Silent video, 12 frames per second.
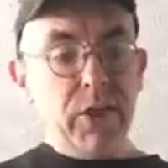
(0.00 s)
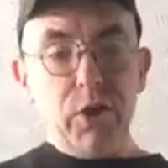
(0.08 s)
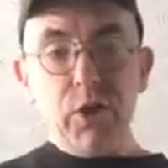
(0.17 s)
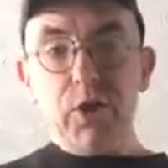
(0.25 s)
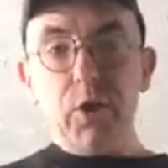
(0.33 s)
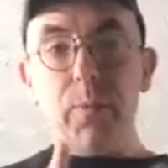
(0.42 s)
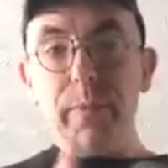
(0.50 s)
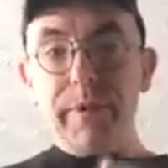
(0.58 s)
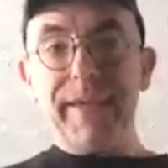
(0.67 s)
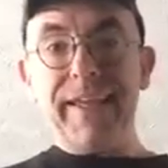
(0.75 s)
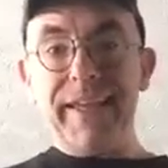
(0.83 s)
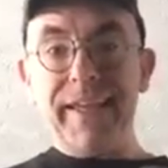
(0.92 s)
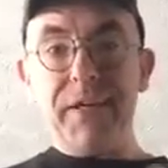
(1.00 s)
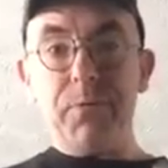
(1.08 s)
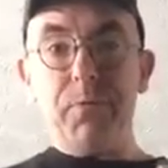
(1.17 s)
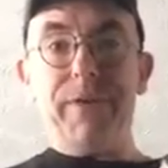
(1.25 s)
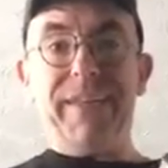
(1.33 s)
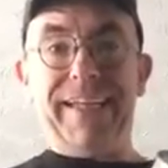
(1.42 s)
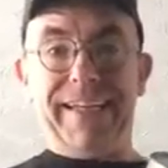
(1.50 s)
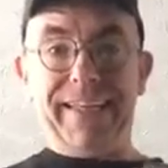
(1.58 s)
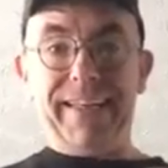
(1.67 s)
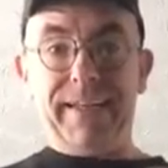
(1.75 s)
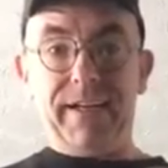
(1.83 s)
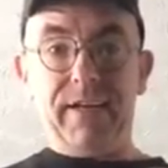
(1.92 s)
You can open a can with
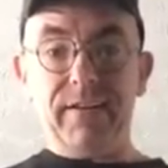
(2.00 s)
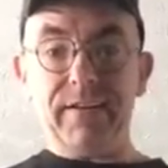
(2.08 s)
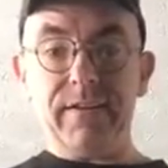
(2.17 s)
anything.